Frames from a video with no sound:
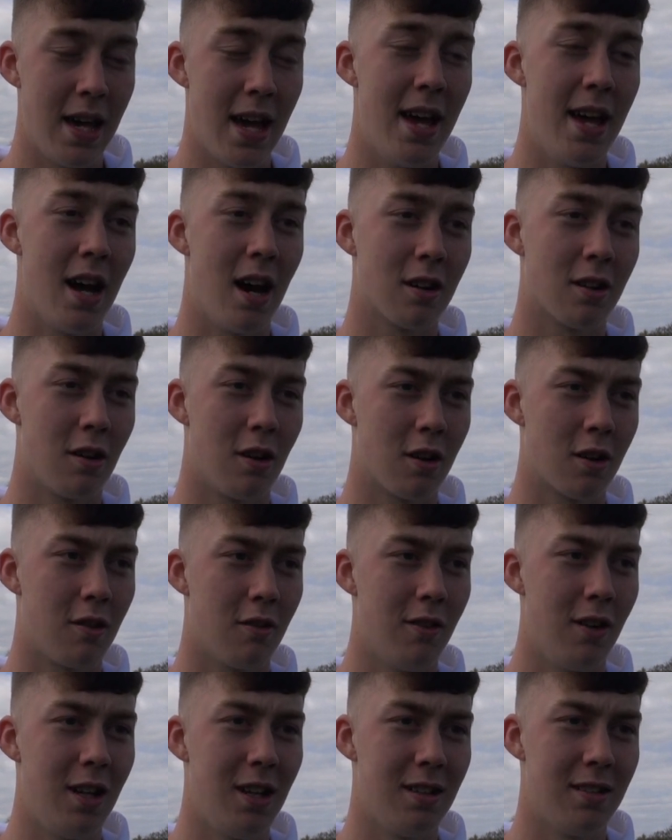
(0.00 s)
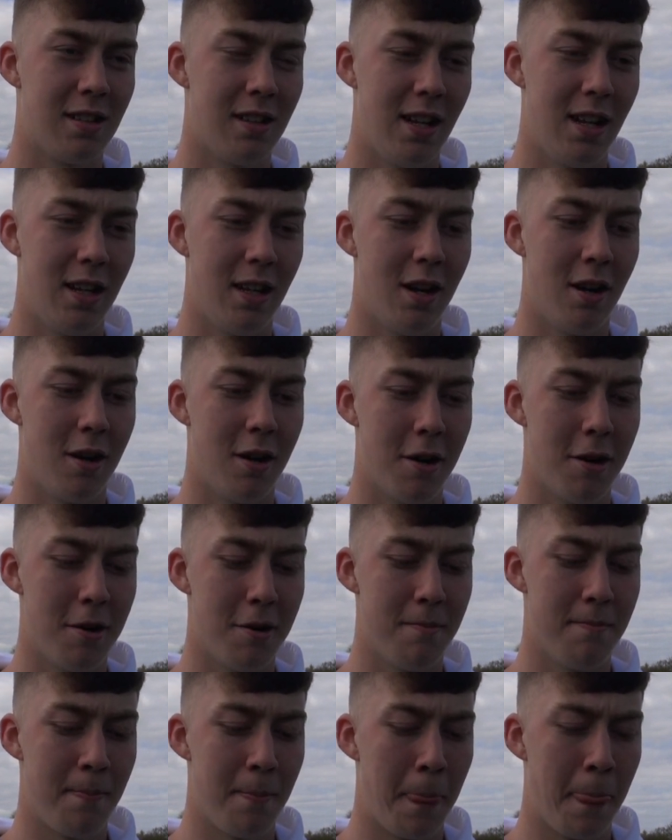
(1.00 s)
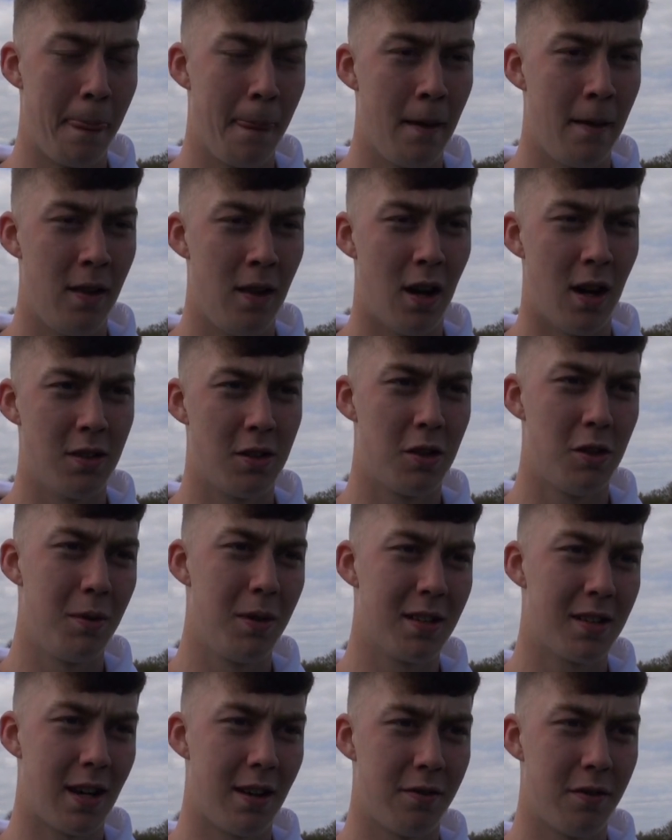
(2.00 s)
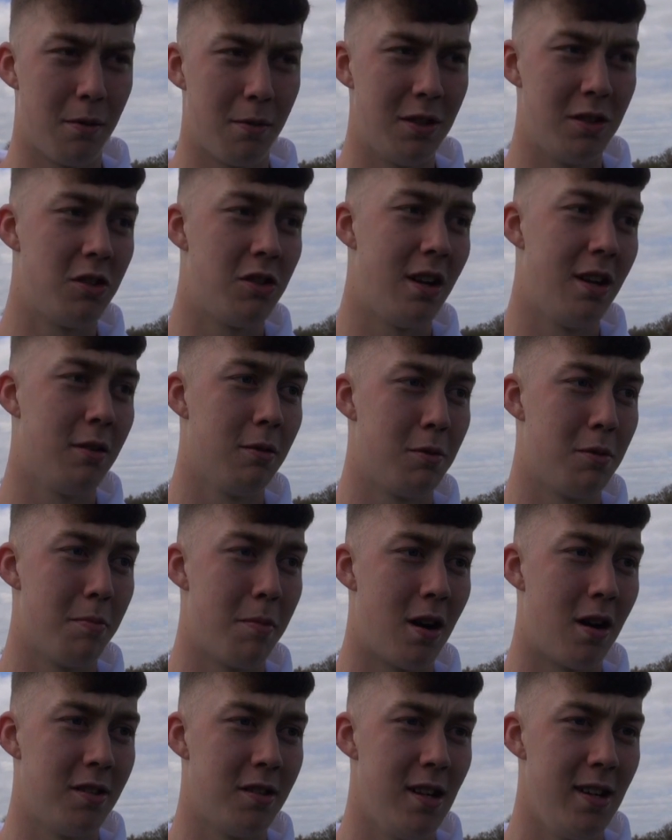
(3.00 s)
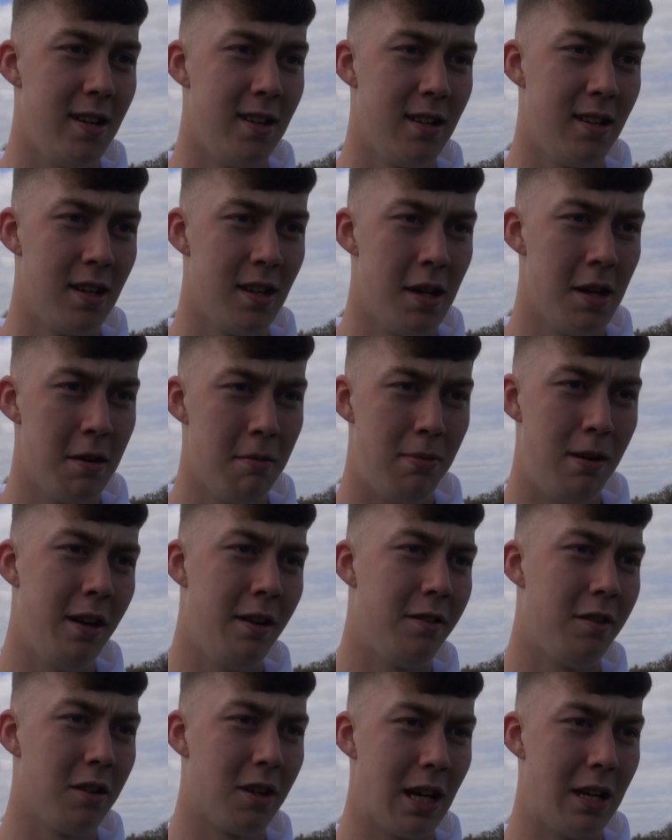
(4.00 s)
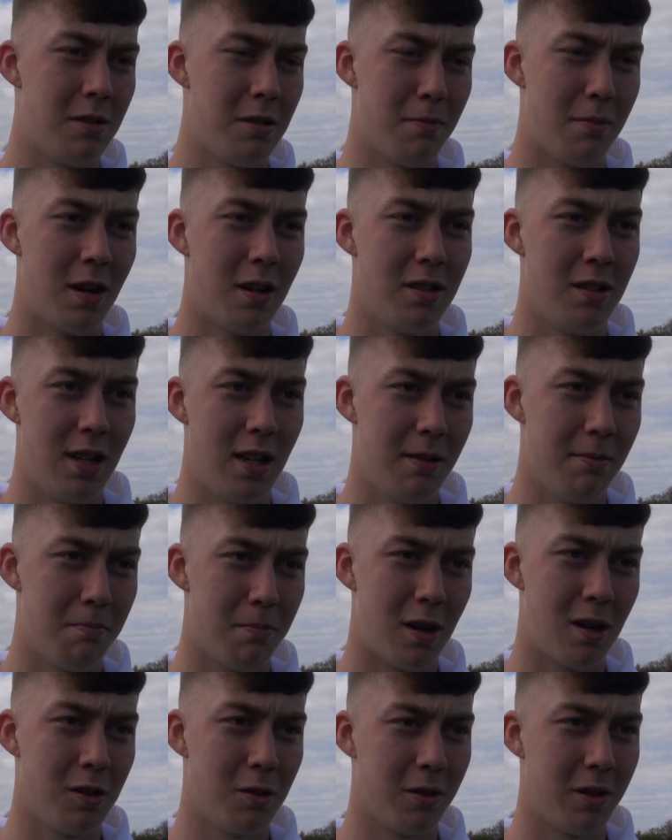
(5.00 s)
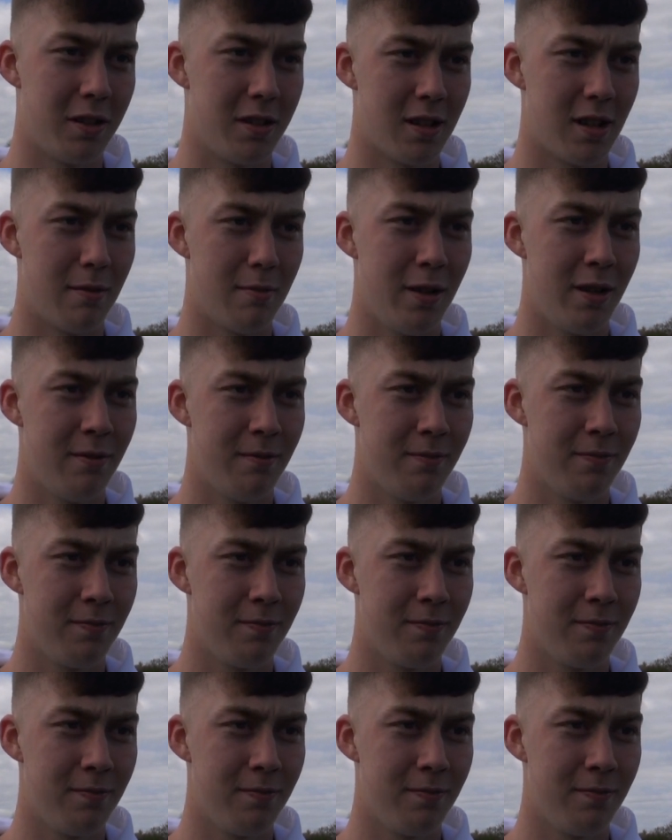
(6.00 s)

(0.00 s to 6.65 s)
Yeah, I got released. And then like 2 weeks after, I went straight up to Barnsley. Played a few games at Barnsley, then Barnsley wanted to sign me.